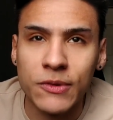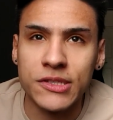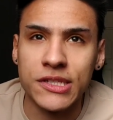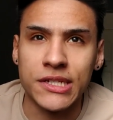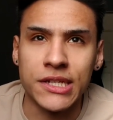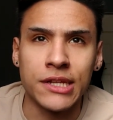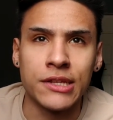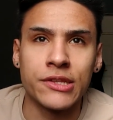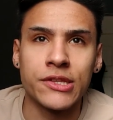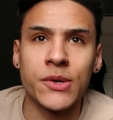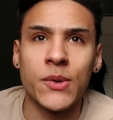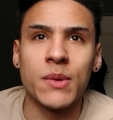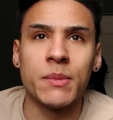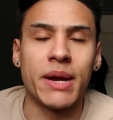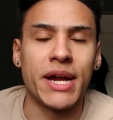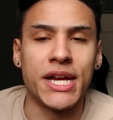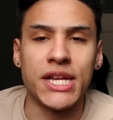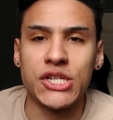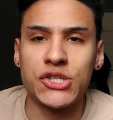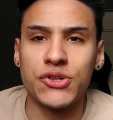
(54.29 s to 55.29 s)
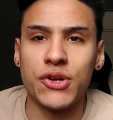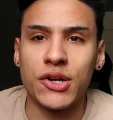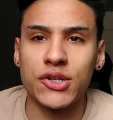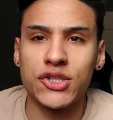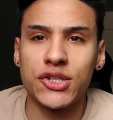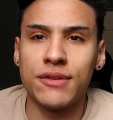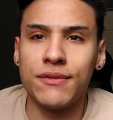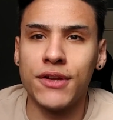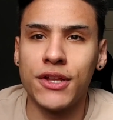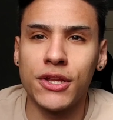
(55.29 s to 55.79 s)
because I didn't so in my
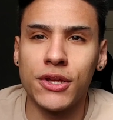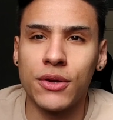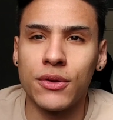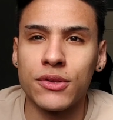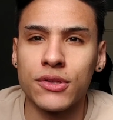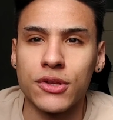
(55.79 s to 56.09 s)
introductory video,